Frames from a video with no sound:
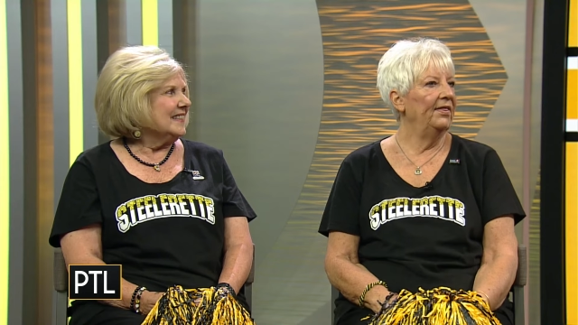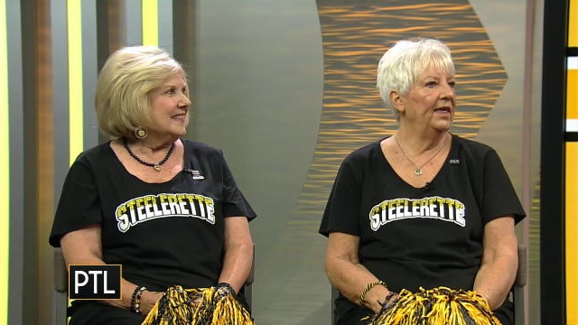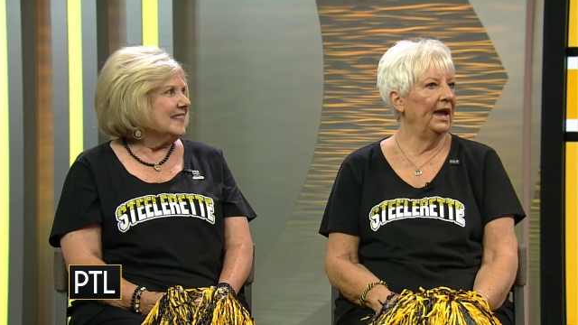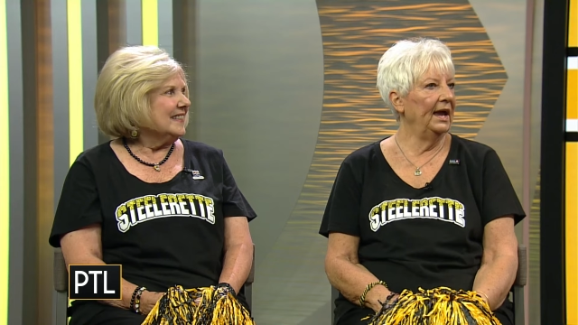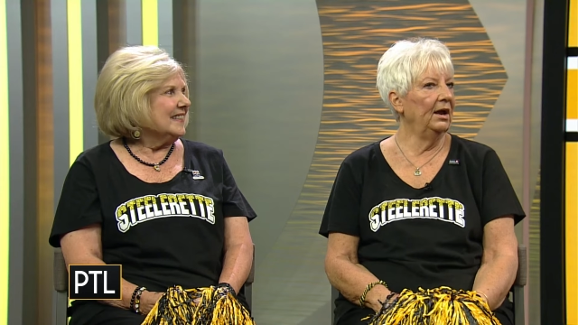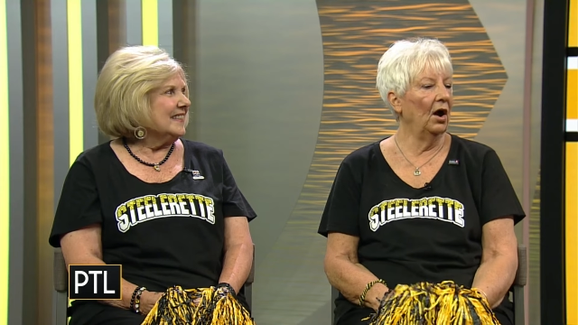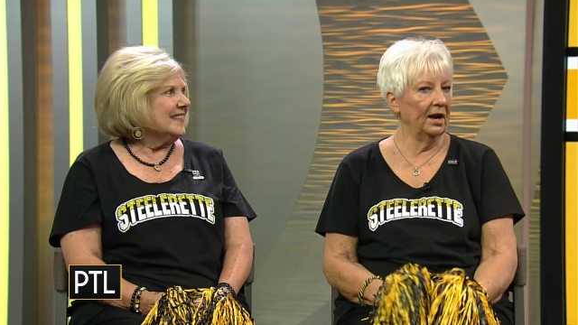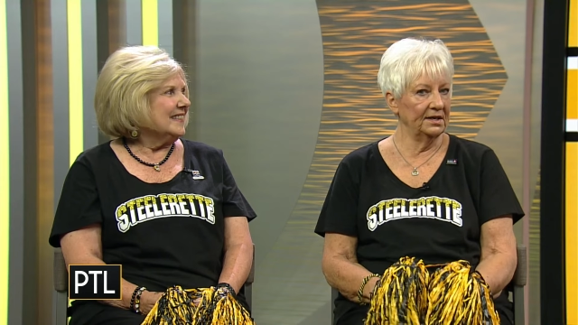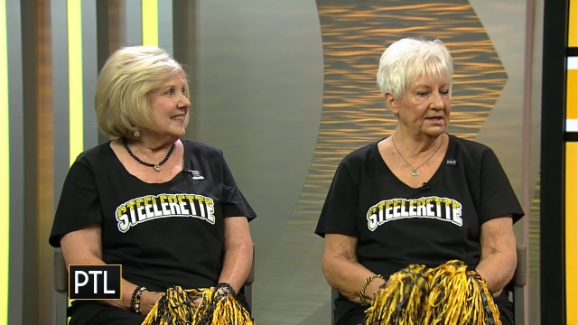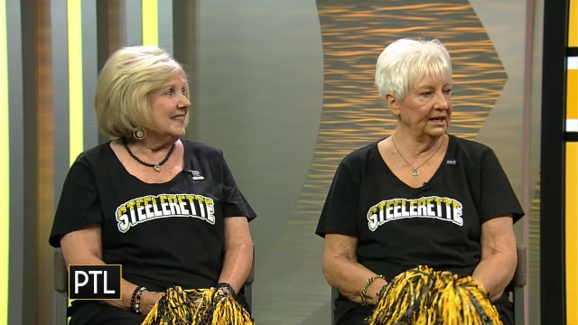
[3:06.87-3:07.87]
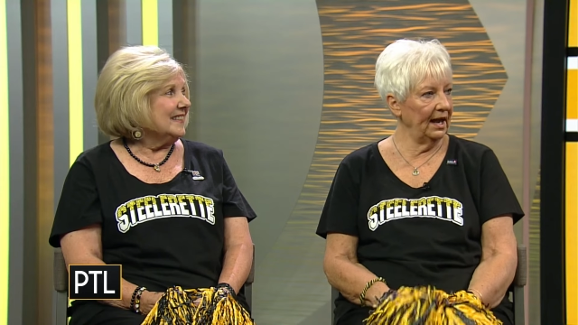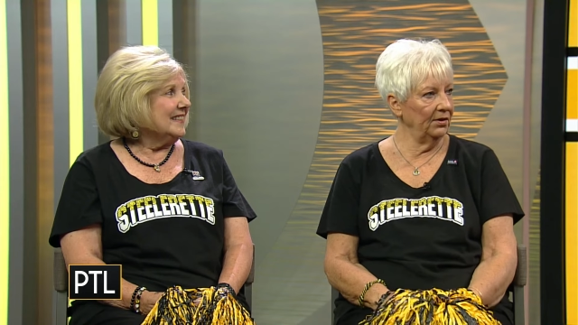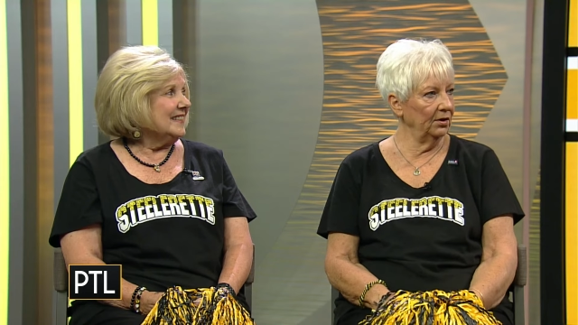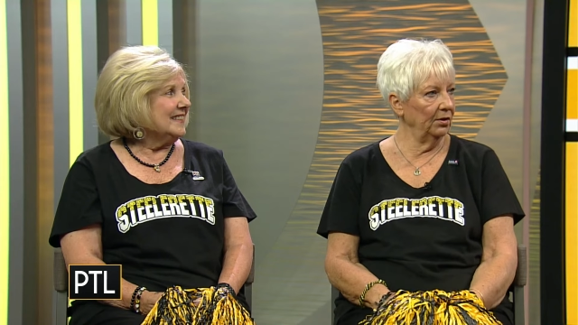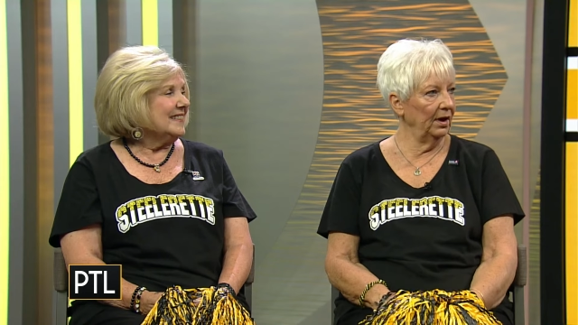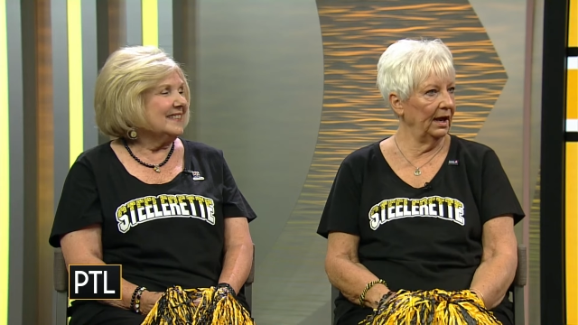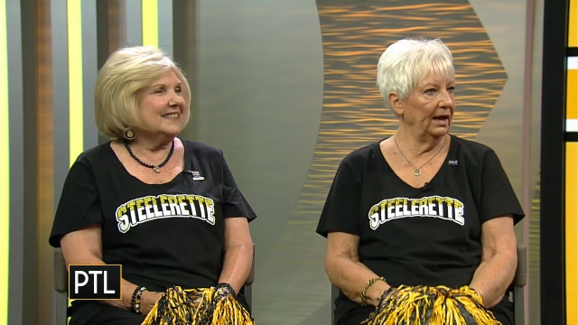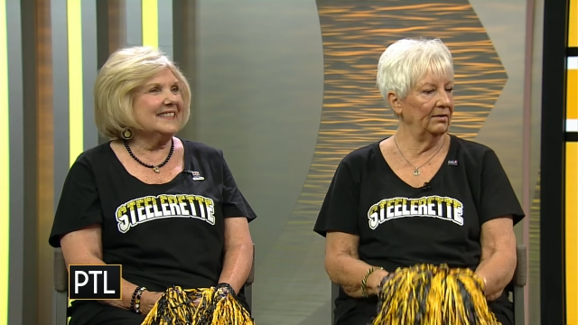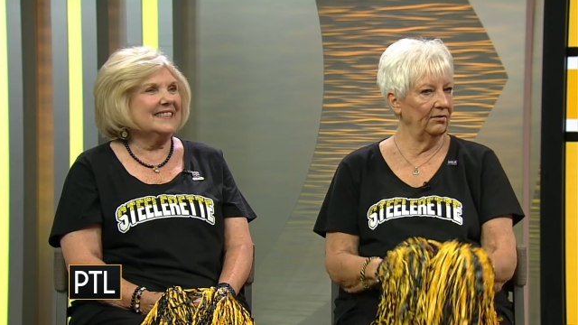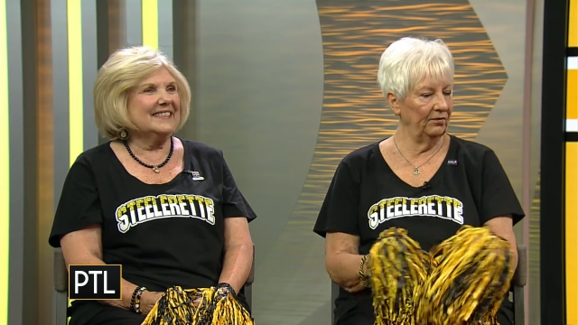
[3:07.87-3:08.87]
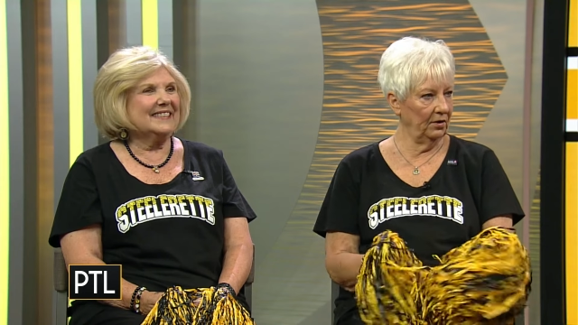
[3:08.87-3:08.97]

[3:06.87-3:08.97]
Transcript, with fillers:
Speaker 1: They got us together and